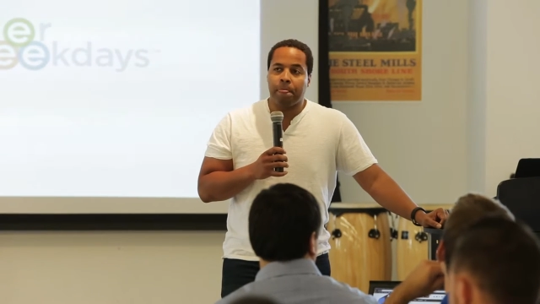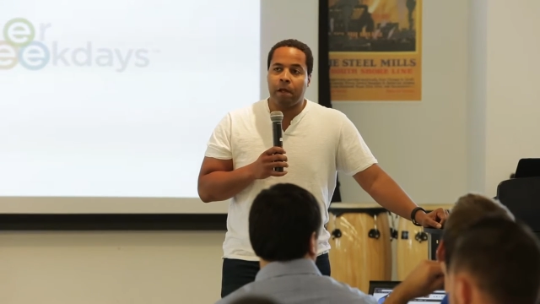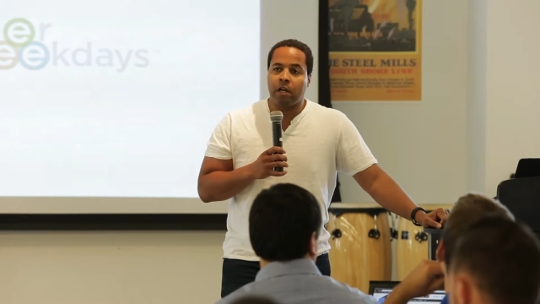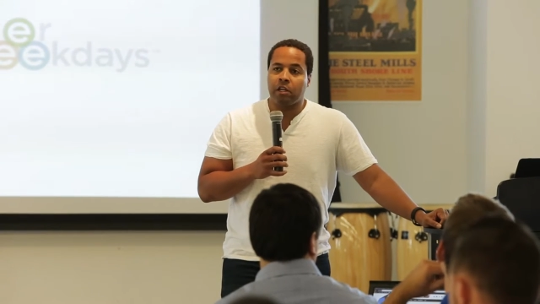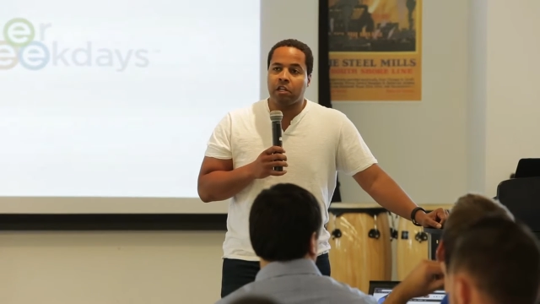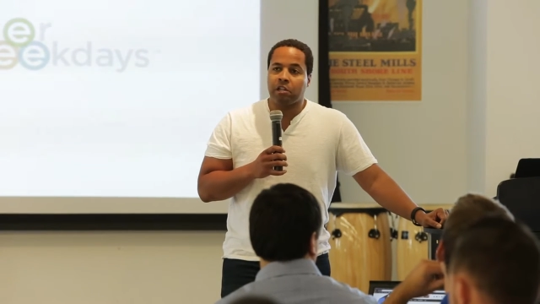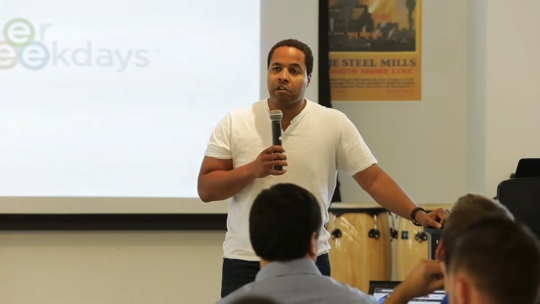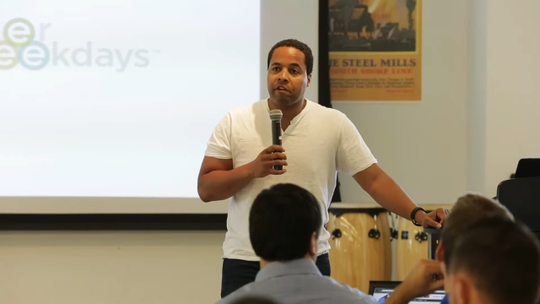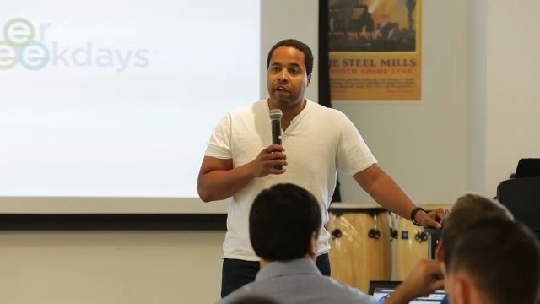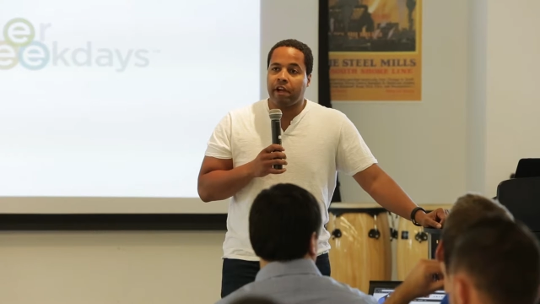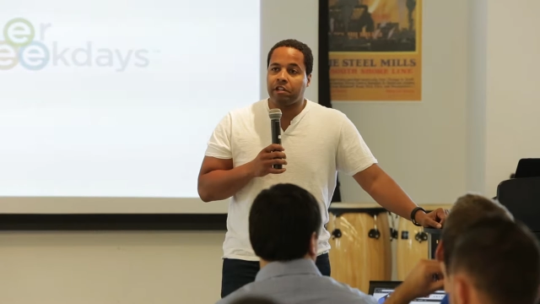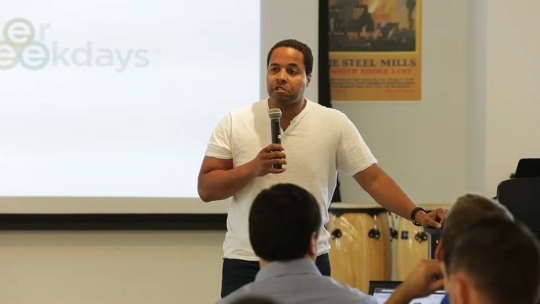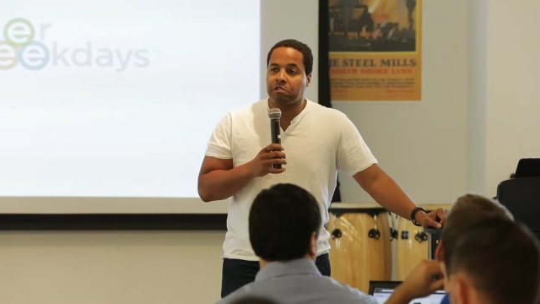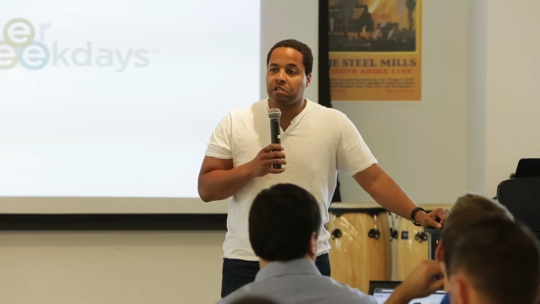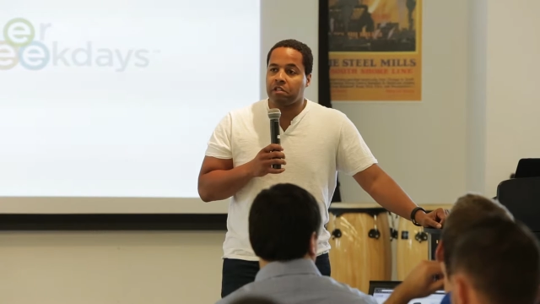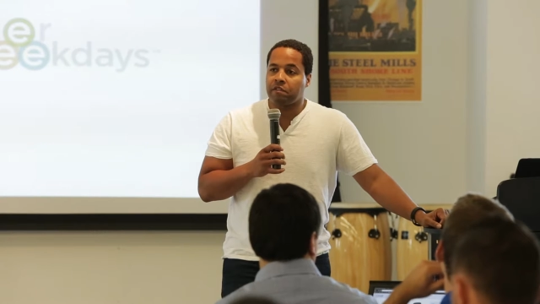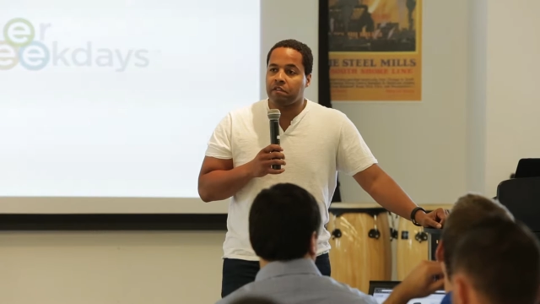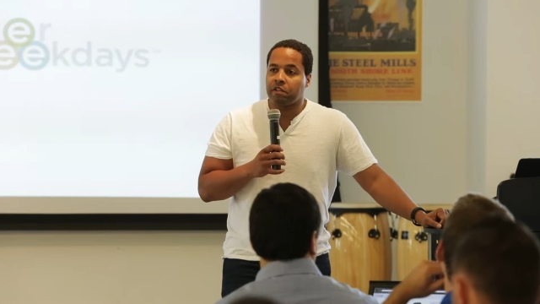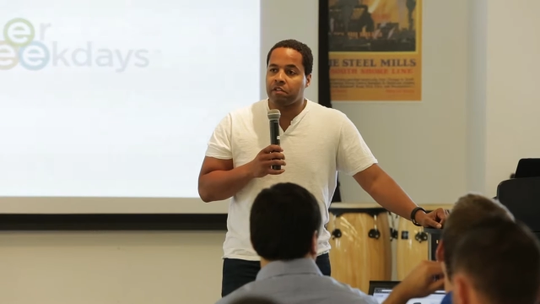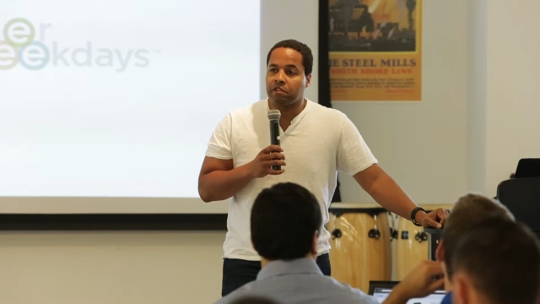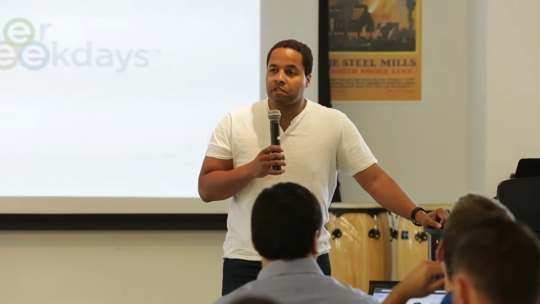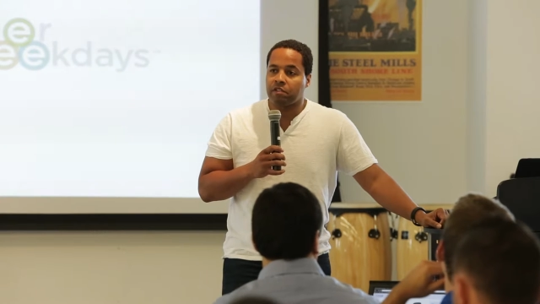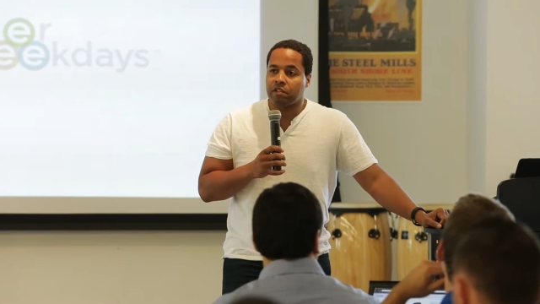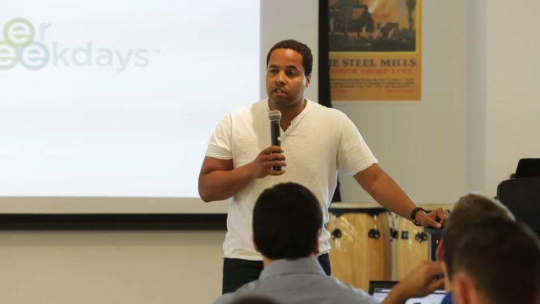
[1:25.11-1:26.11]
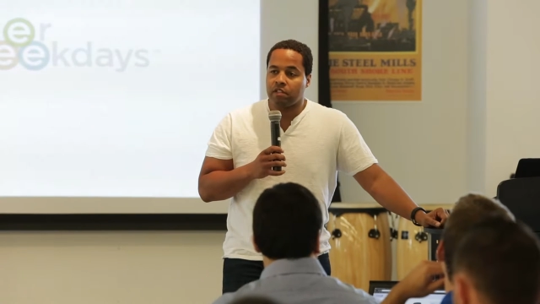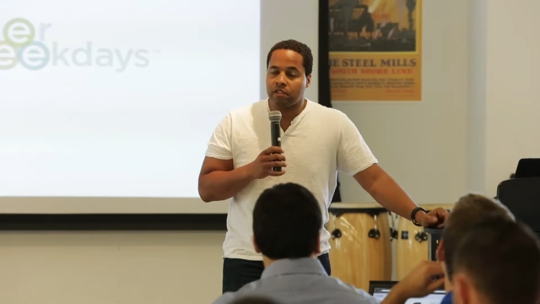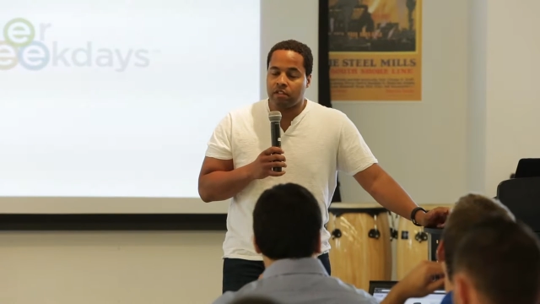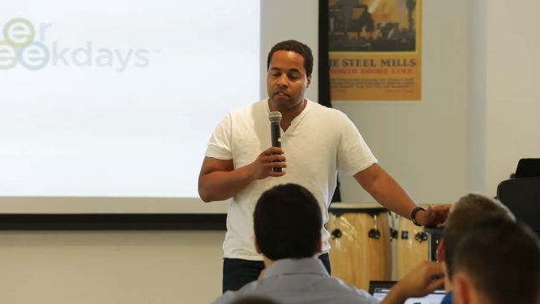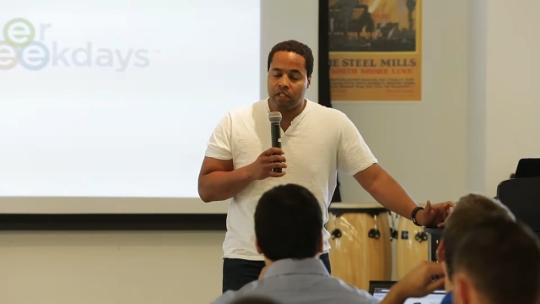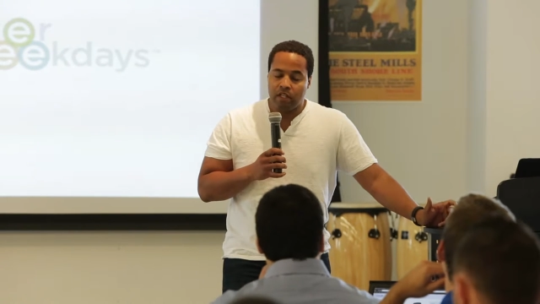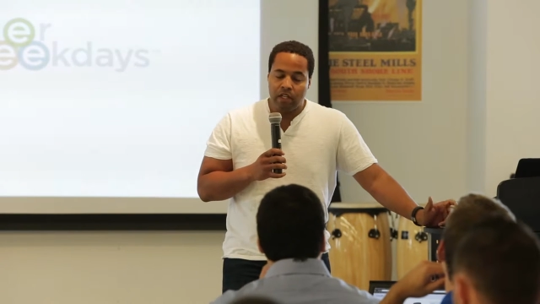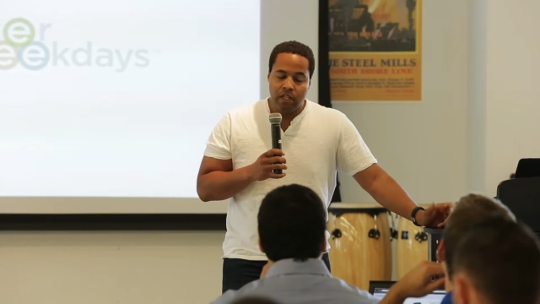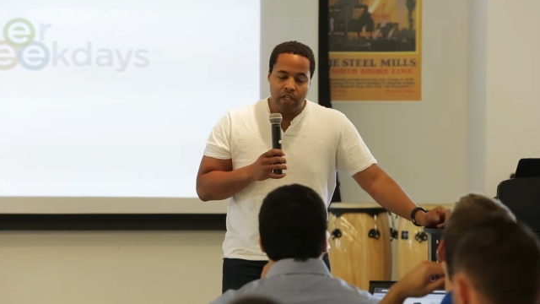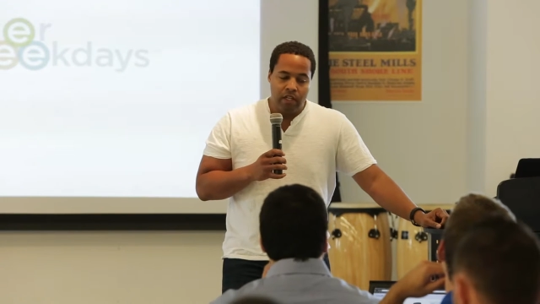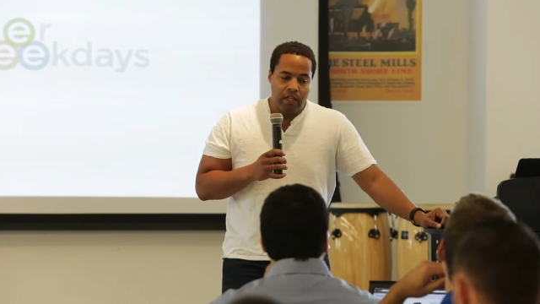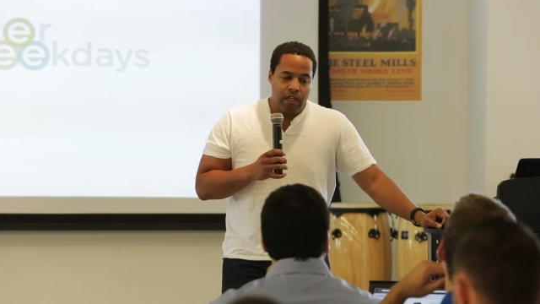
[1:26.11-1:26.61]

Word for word: undergraduate universities.